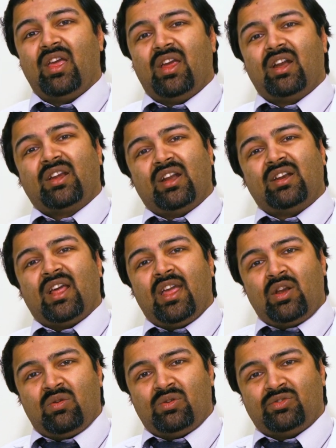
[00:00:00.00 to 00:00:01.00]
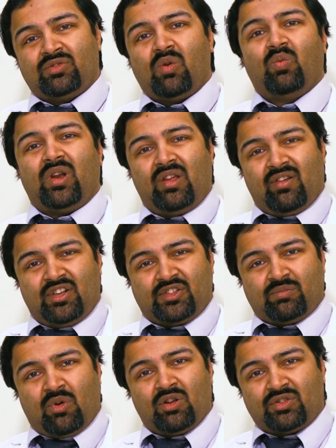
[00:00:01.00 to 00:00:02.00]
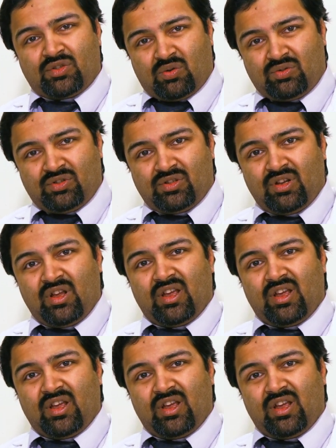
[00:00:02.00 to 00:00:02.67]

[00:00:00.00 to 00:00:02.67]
It can diagnose very, very small stones,